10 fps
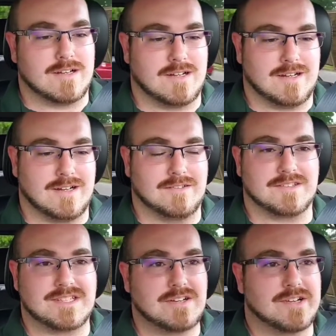the
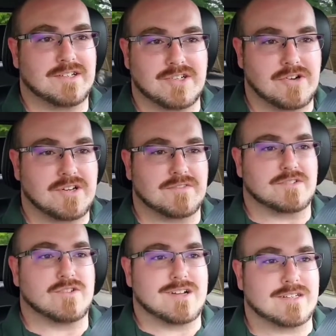steering and turning of the
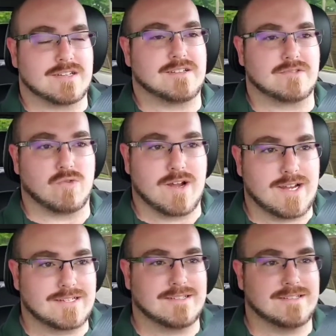truck is
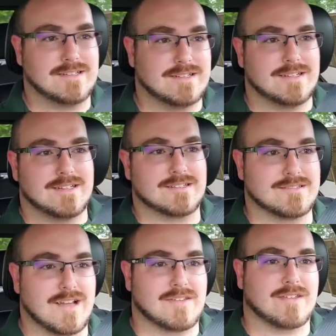great. It's
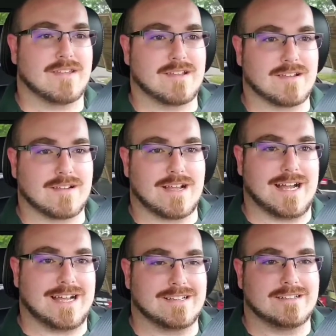nothing
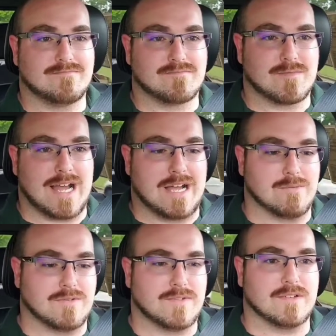I
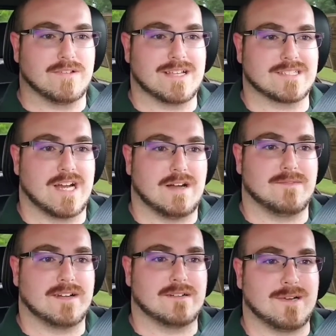would feel less
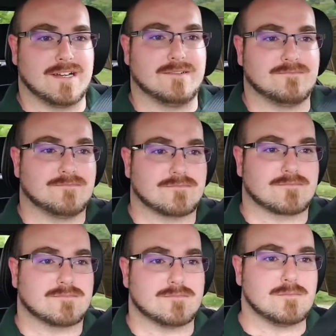confident about.
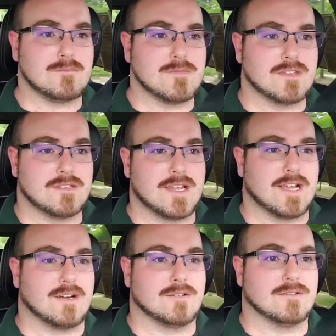
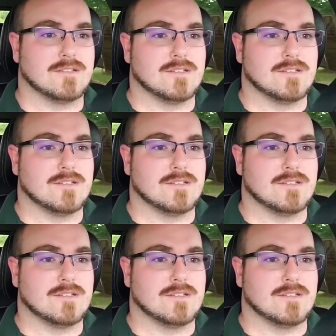Now,